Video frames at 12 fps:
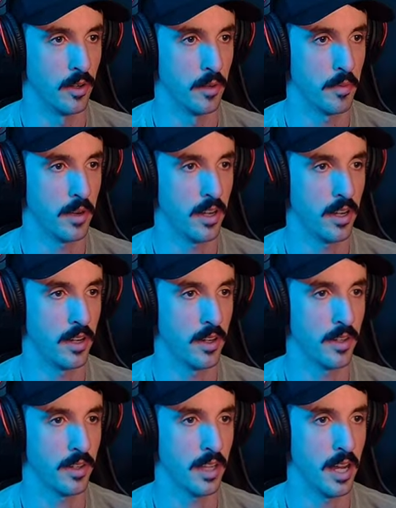
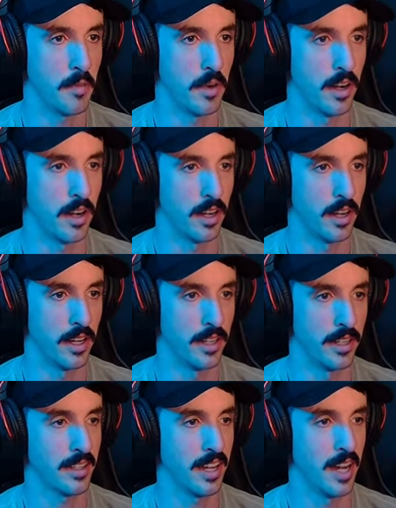Bro, come
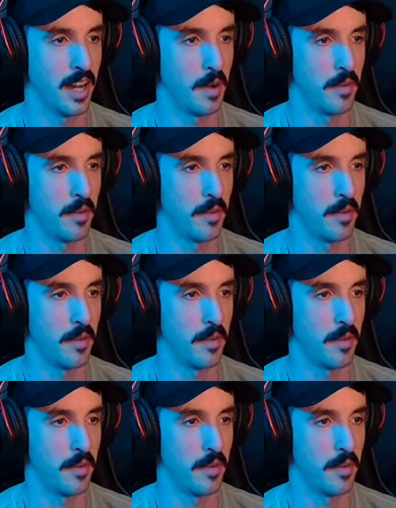on. Come